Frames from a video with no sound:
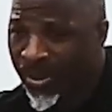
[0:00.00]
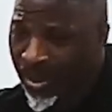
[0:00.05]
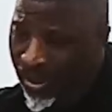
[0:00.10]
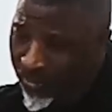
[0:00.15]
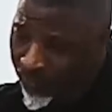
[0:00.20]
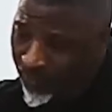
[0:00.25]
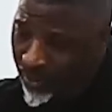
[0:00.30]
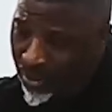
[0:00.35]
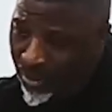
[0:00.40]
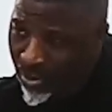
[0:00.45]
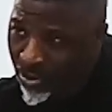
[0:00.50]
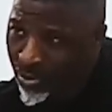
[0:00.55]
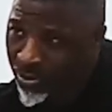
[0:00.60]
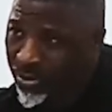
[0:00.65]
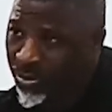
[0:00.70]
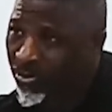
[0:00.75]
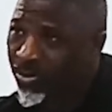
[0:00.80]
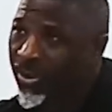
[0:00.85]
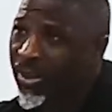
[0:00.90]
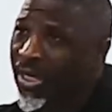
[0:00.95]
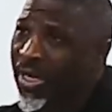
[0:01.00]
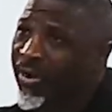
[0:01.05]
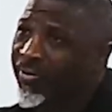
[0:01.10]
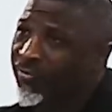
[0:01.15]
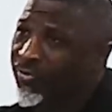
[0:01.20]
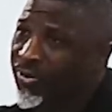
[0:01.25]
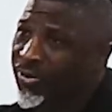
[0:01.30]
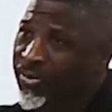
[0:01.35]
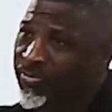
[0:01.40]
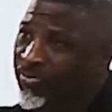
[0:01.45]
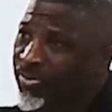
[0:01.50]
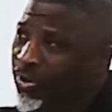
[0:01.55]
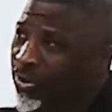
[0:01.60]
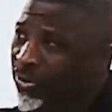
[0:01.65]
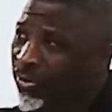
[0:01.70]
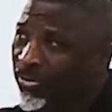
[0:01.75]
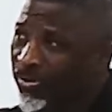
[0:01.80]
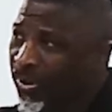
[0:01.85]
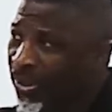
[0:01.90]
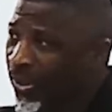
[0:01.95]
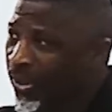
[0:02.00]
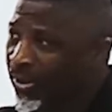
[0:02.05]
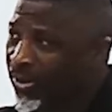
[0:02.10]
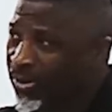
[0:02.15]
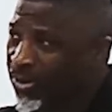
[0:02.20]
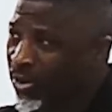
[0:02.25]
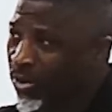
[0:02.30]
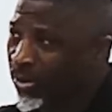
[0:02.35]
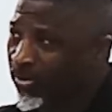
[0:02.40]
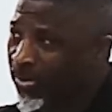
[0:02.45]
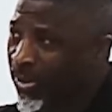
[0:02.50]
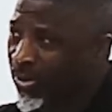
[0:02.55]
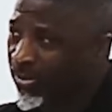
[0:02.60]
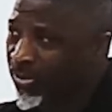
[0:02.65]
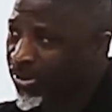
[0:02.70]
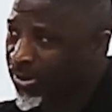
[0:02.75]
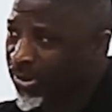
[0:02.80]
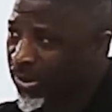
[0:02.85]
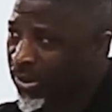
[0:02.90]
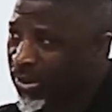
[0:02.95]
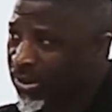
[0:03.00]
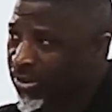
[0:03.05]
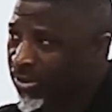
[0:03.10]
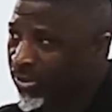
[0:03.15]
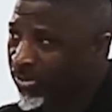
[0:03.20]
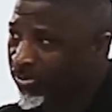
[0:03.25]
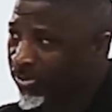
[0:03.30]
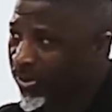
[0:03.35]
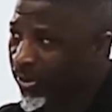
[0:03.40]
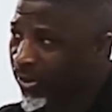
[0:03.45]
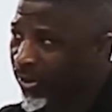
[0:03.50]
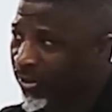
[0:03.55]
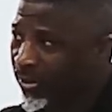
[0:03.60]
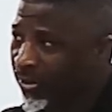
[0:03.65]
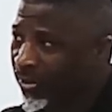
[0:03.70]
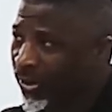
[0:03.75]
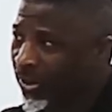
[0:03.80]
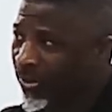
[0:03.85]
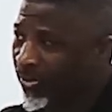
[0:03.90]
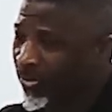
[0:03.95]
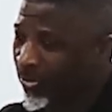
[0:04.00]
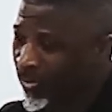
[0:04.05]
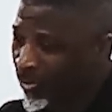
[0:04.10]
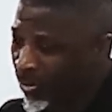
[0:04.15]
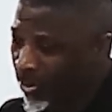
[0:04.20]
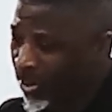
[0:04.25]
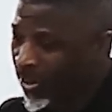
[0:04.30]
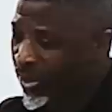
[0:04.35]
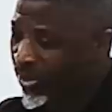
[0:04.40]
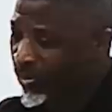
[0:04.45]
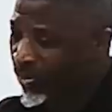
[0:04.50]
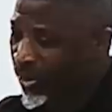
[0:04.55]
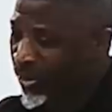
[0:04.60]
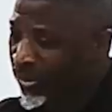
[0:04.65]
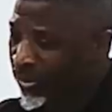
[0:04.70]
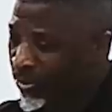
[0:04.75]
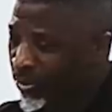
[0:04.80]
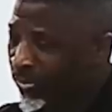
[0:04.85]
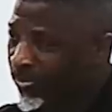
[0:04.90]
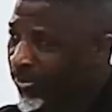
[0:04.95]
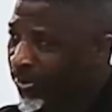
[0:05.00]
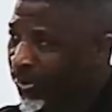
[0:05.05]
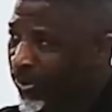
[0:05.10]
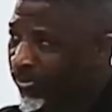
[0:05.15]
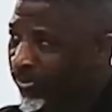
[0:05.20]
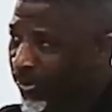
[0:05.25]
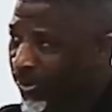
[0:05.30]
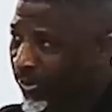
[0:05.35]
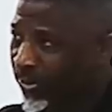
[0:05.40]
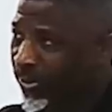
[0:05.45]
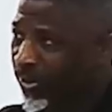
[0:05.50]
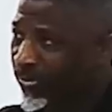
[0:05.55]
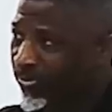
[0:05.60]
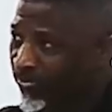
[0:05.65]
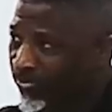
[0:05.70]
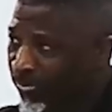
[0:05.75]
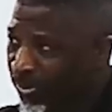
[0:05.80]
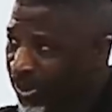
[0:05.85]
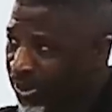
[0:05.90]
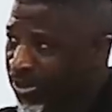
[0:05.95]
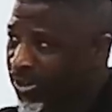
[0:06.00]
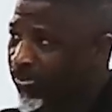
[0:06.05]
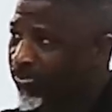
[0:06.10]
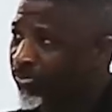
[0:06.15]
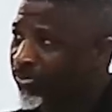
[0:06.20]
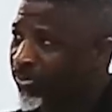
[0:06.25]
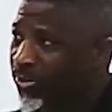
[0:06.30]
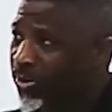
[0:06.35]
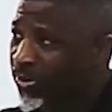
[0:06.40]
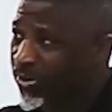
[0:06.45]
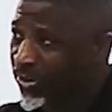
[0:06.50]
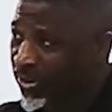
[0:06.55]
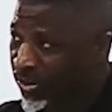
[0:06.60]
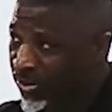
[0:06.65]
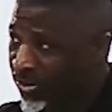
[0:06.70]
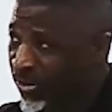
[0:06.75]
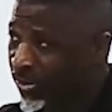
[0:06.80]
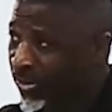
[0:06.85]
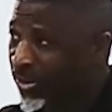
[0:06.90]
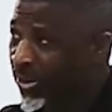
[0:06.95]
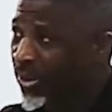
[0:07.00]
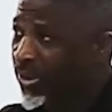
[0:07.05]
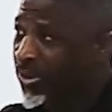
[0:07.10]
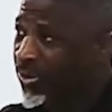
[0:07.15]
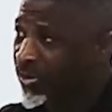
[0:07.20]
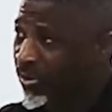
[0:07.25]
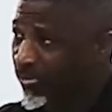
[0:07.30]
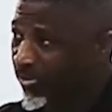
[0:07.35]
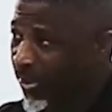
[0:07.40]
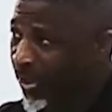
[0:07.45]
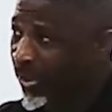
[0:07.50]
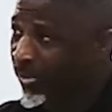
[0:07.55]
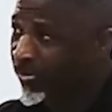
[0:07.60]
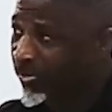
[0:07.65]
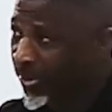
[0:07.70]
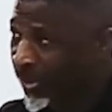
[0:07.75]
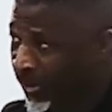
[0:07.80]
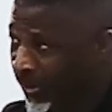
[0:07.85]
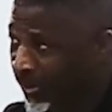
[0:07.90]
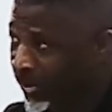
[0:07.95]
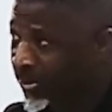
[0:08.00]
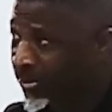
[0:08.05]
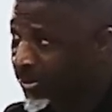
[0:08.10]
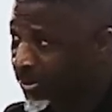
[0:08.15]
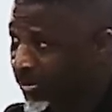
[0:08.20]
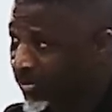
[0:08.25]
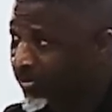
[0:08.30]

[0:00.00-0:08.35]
Every coach that we have in this building, man, is all about teaching the player and what can we do to put the player in the best position to make plays.